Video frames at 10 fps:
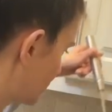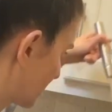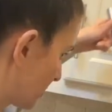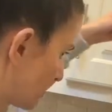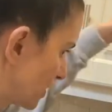
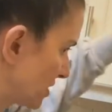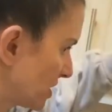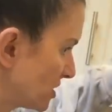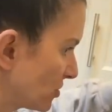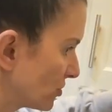liquid in
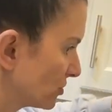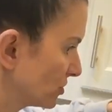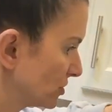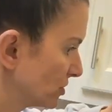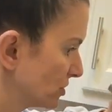here,
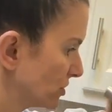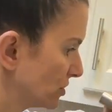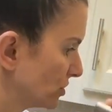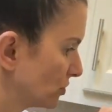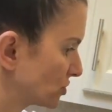
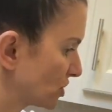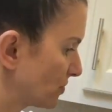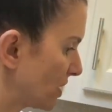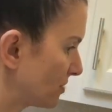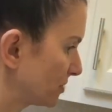which I
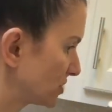probably